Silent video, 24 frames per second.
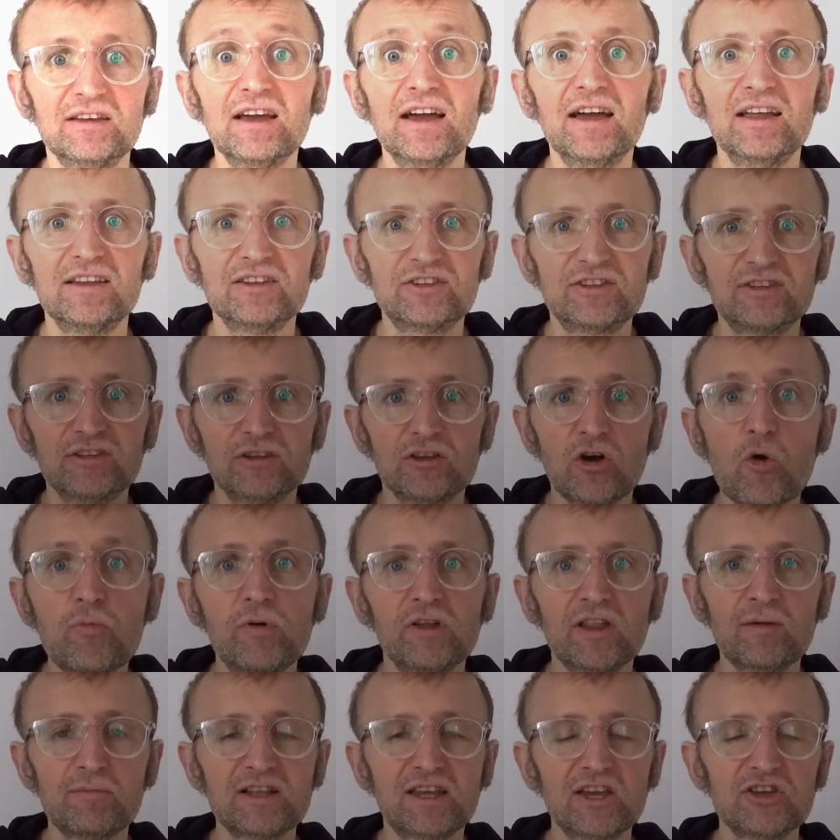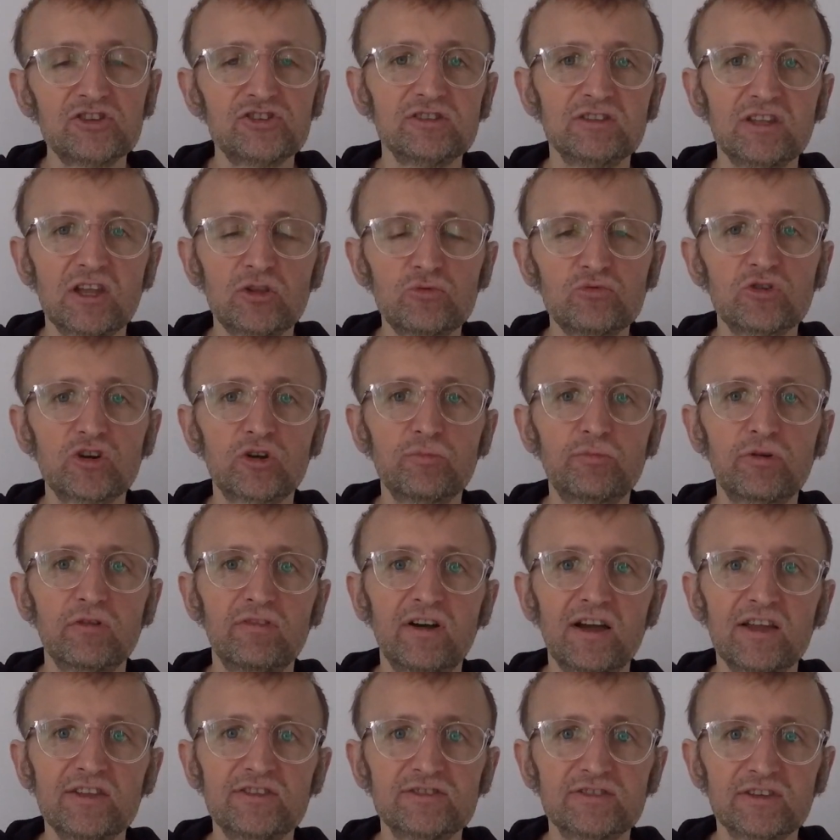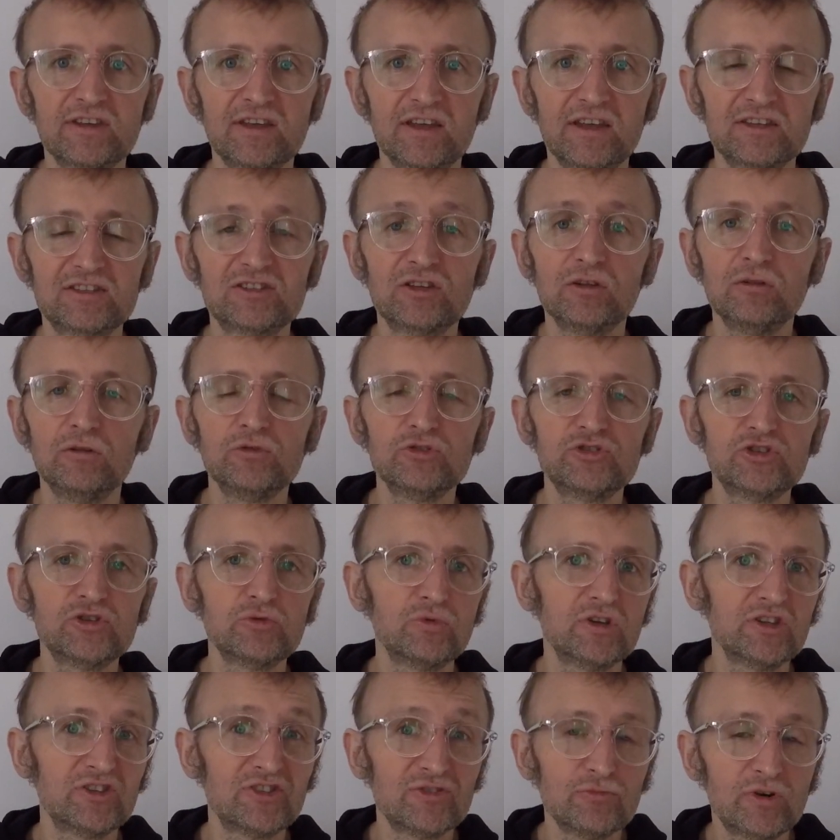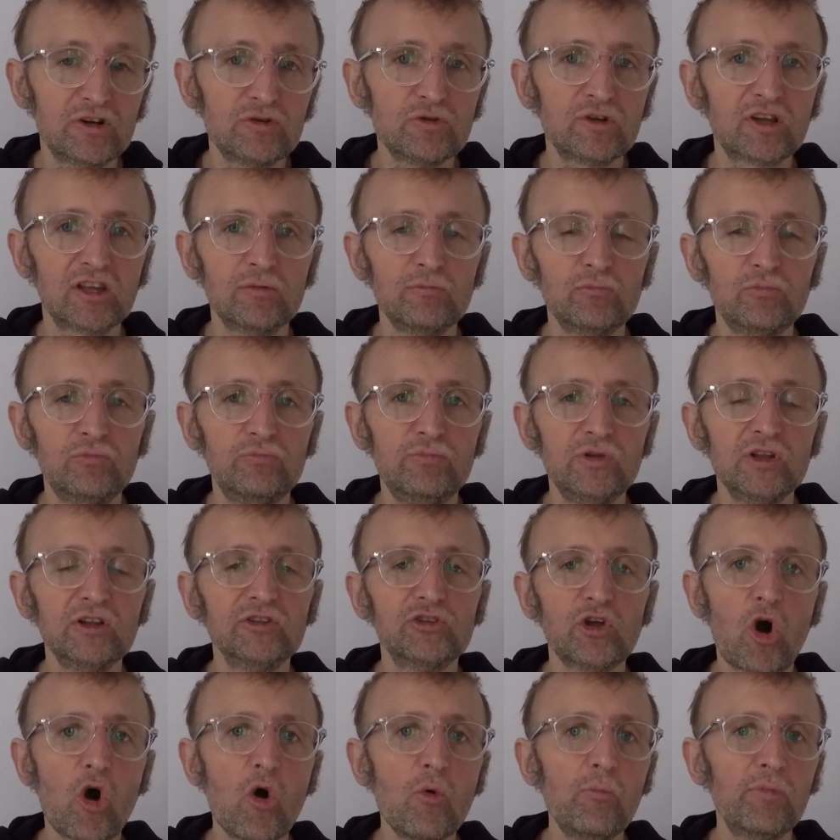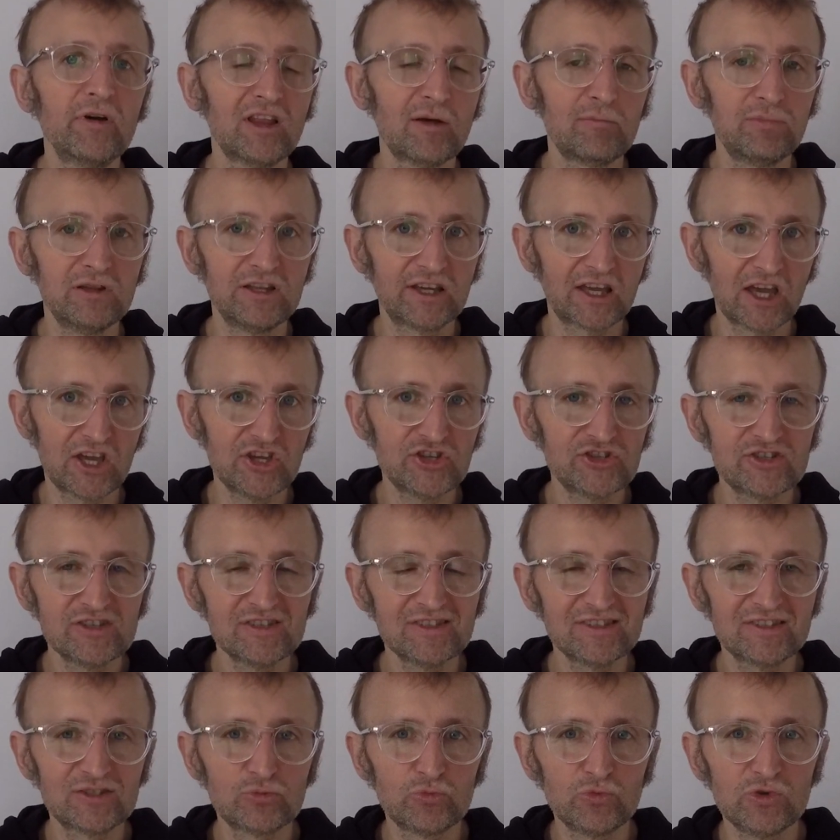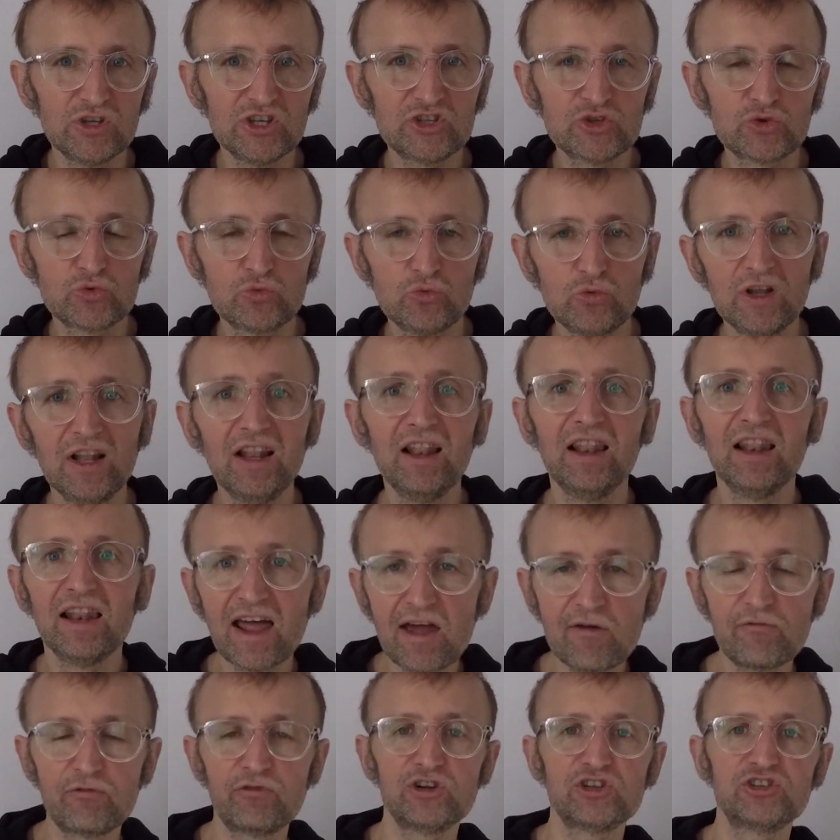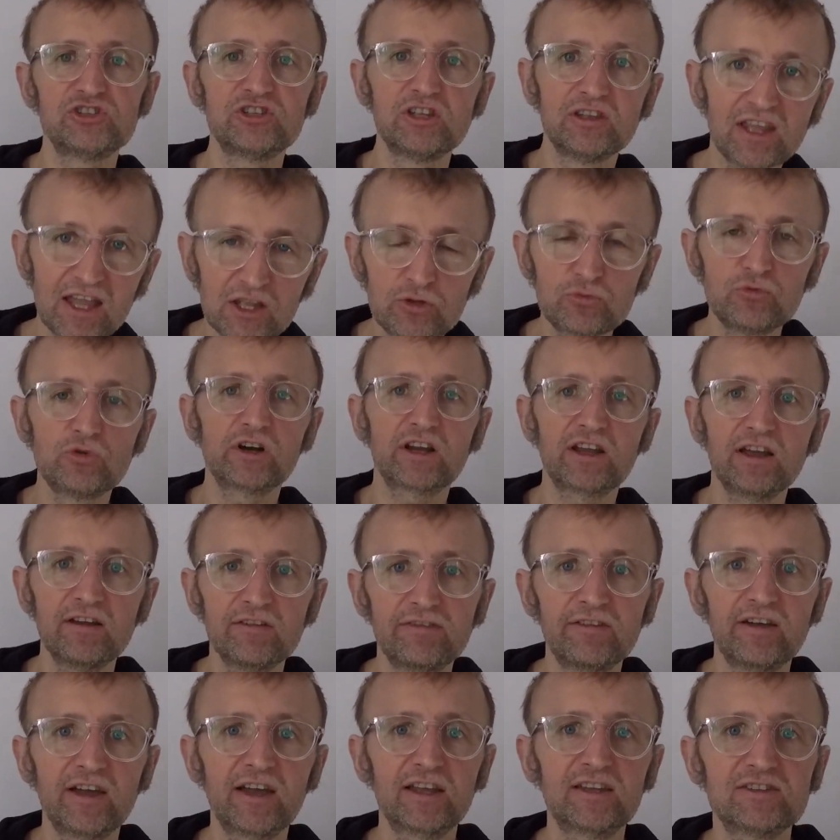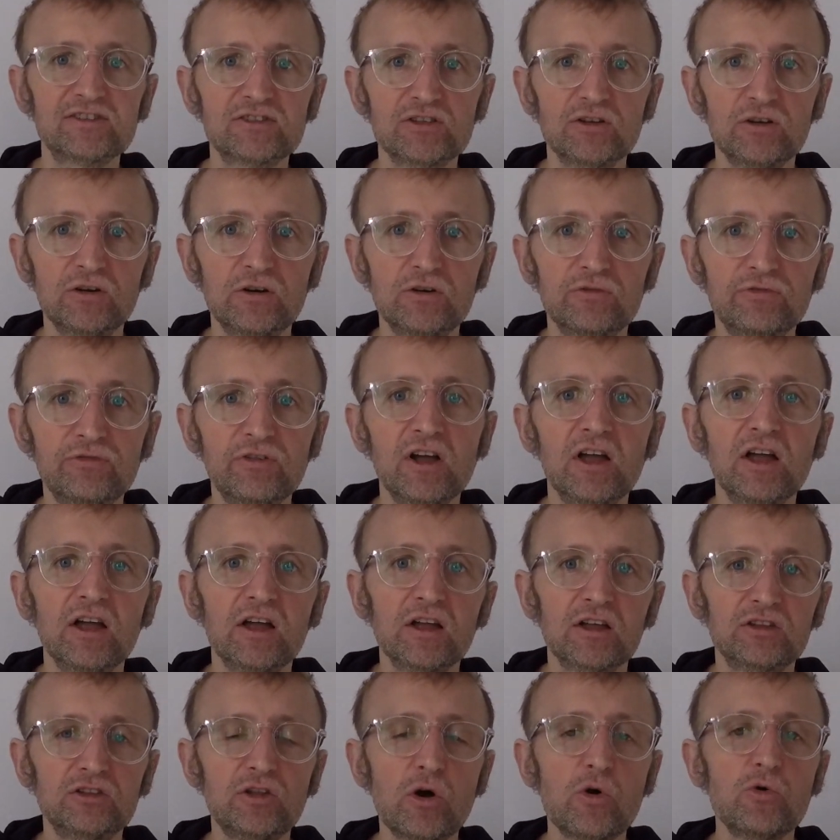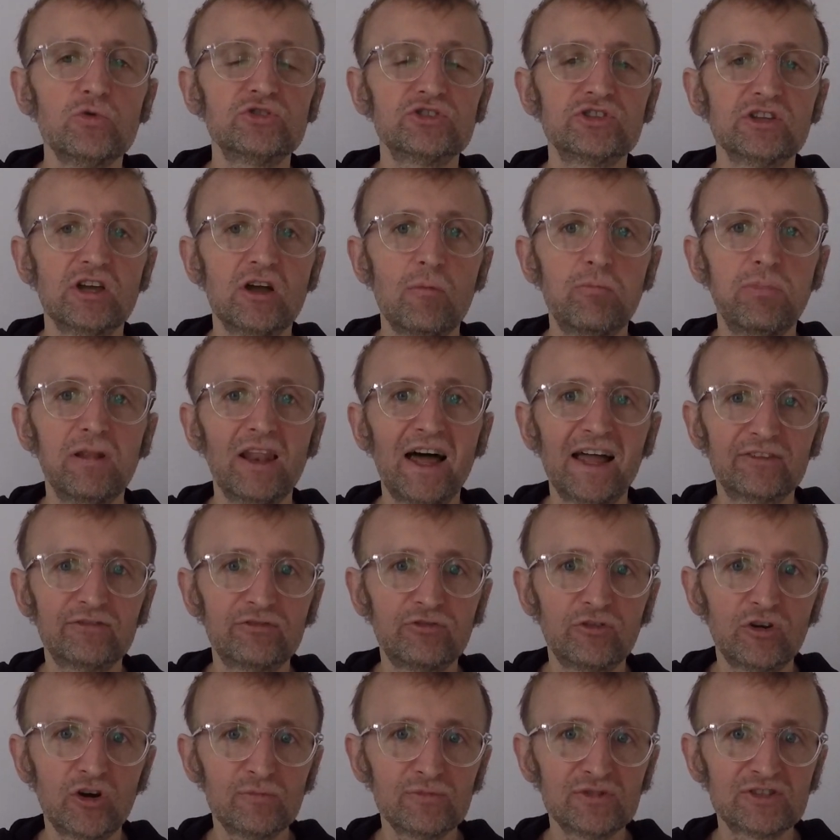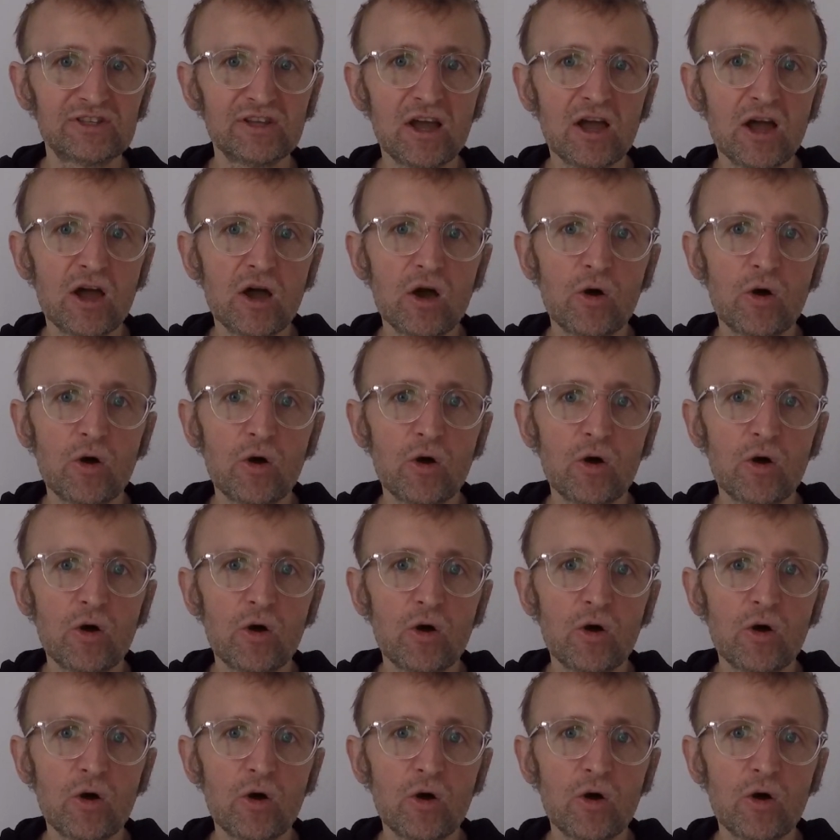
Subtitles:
And Open Application Network provides a solution where you can build open applications which will leverage the network effects of those platforms,